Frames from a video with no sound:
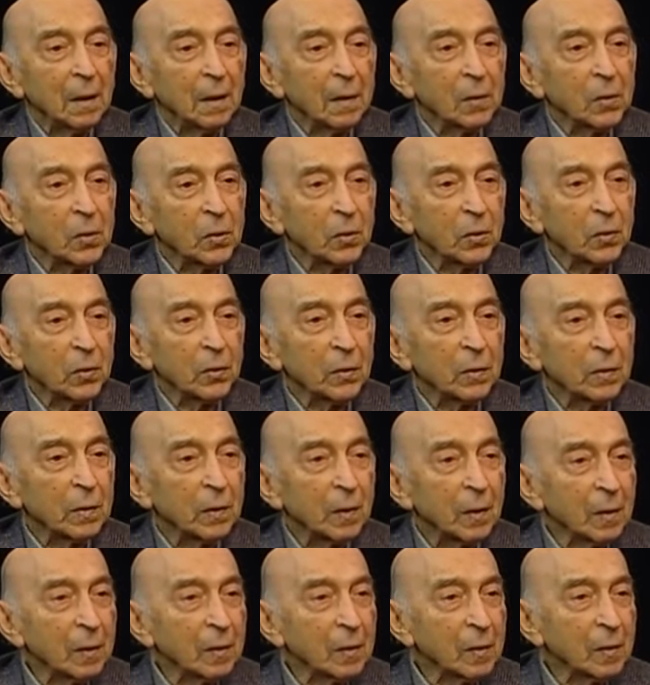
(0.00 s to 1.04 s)
So
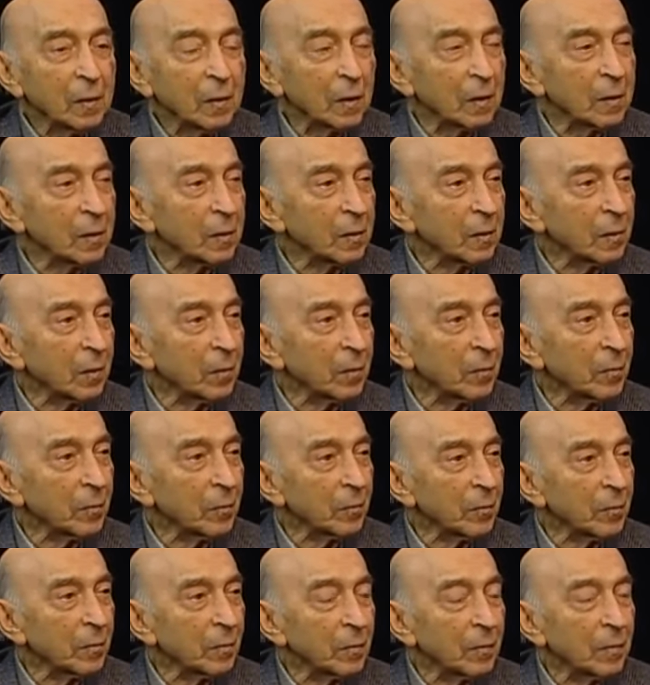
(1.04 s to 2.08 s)
his system
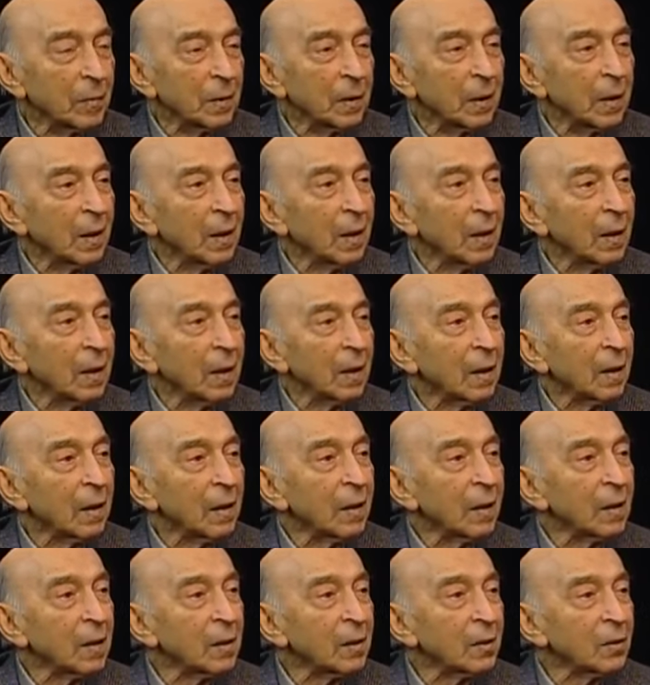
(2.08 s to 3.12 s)

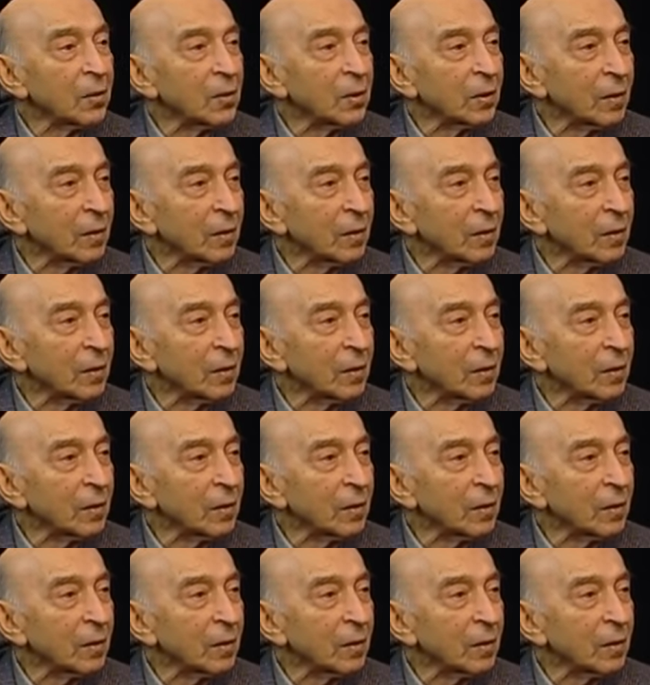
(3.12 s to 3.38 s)
learns